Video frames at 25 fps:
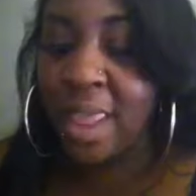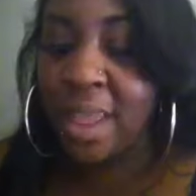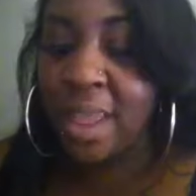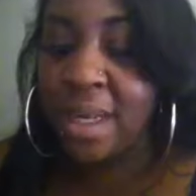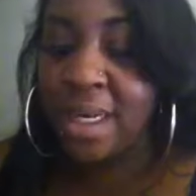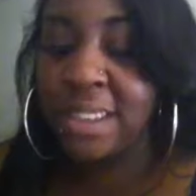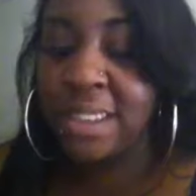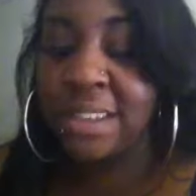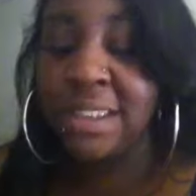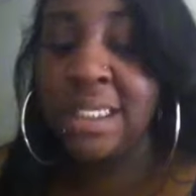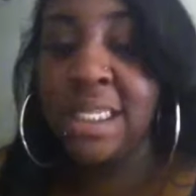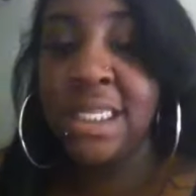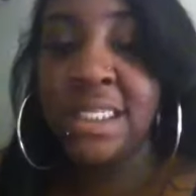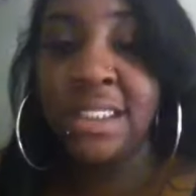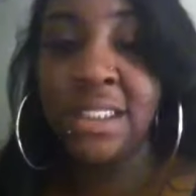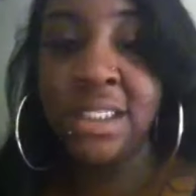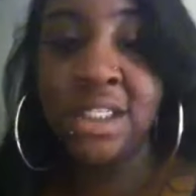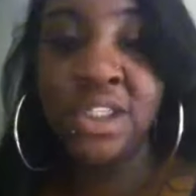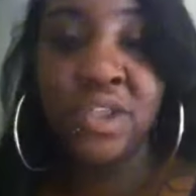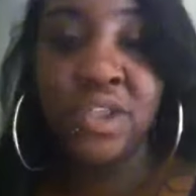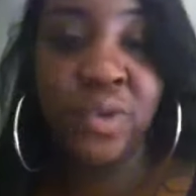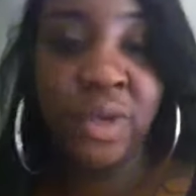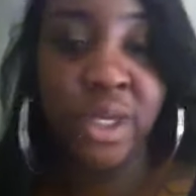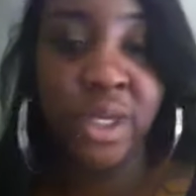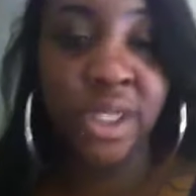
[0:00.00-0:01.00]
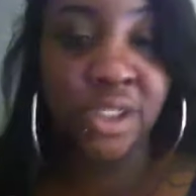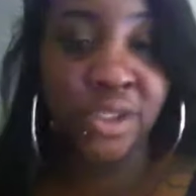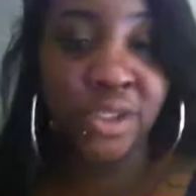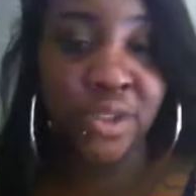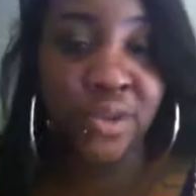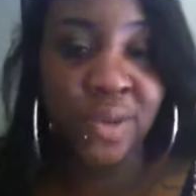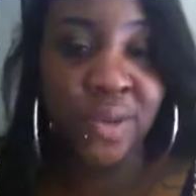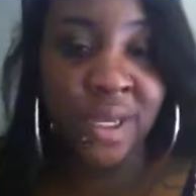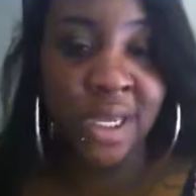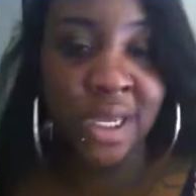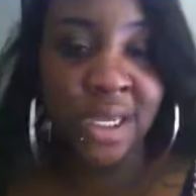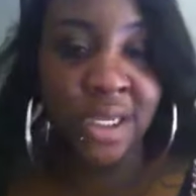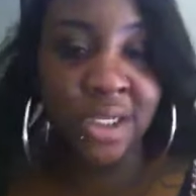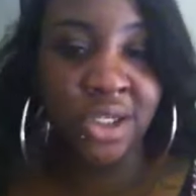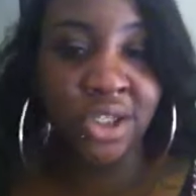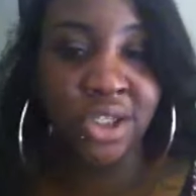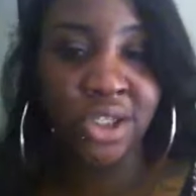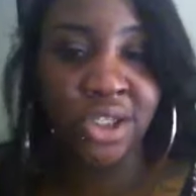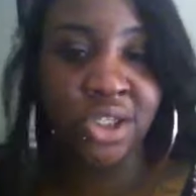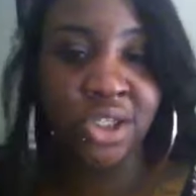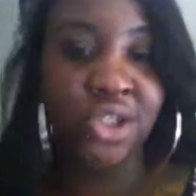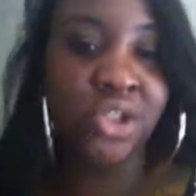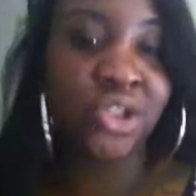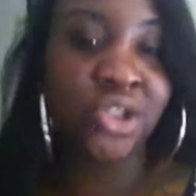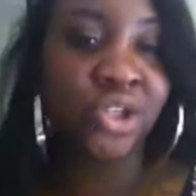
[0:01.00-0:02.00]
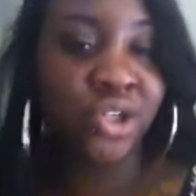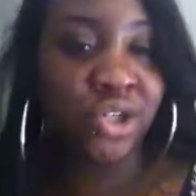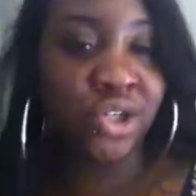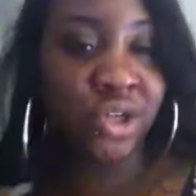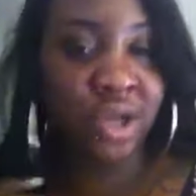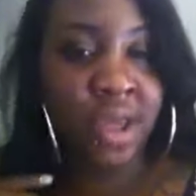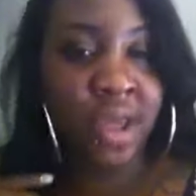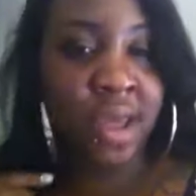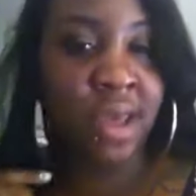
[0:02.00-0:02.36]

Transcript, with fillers: this is a 22 inch